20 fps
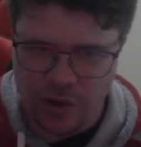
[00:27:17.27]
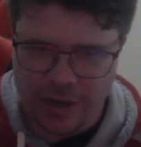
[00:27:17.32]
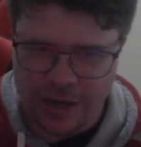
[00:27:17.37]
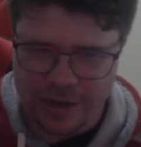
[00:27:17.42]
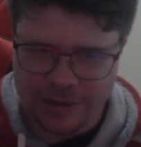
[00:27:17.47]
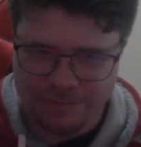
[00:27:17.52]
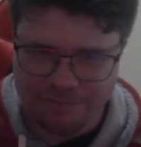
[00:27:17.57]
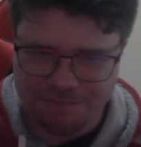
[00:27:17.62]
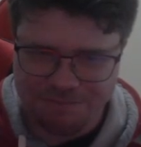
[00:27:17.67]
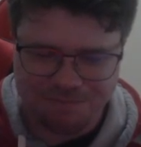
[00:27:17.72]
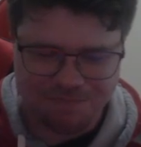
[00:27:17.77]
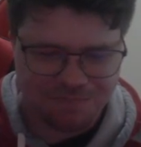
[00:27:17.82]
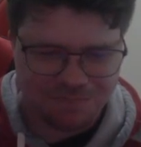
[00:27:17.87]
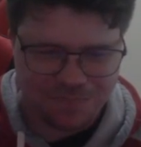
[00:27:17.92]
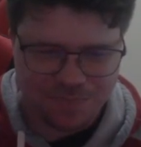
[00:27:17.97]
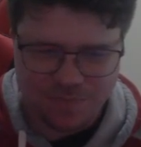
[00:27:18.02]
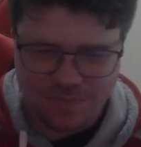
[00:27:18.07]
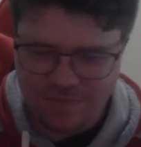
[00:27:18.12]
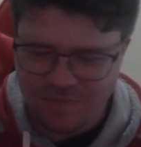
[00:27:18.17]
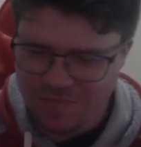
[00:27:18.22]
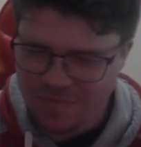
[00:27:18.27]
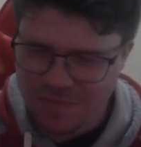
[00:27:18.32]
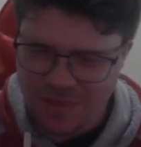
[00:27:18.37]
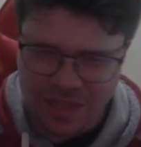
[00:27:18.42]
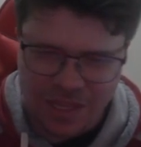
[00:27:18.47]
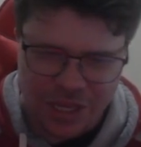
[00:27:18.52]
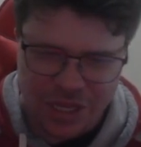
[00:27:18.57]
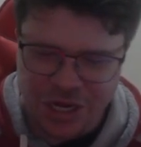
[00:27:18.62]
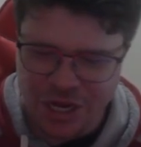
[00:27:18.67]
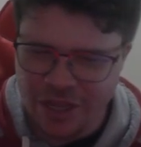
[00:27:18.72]

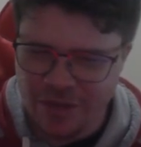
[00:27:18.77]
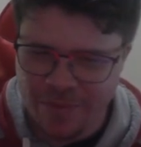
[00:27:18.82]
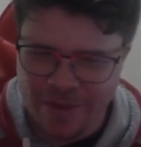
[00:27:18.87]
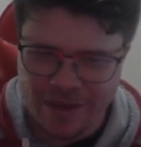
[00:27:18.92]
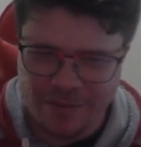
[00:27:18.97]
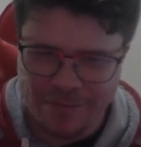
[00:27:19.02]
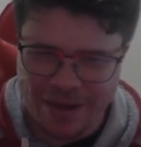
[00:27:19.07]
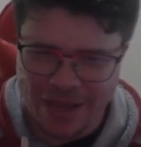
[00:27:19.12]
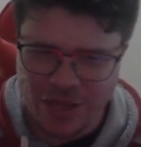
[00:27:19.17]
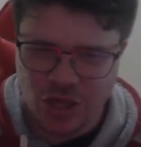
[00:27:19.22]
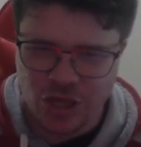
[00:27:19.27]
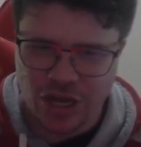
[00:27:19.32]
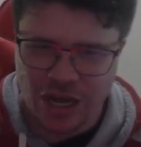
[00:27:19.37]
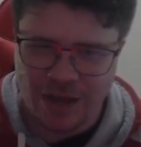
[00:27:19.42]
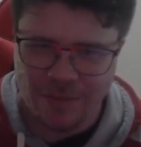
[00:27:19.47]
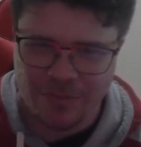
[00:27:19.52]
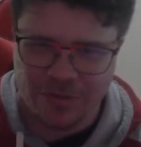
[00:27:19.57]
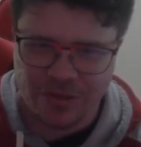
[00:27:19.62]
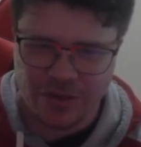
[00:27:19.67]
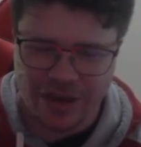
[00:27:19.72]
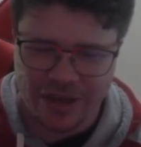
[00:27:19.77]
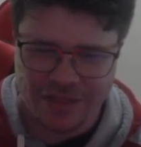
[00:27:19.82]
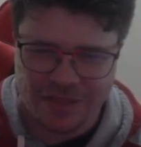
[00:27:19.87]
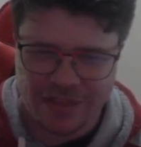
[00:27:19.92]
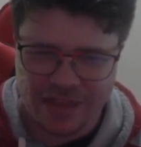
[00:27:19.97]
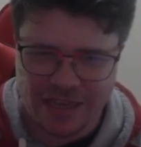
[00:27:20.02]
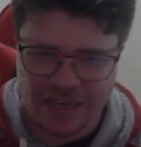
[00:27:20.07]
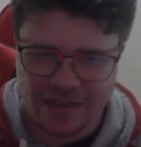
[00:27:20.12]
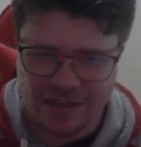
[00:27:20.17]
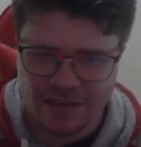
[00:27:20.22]
the big matchups, I
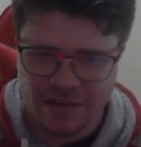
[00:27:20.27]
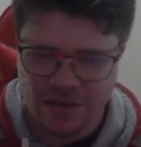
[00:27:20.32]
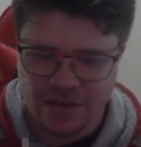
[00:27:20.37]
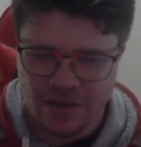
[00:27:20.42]
think...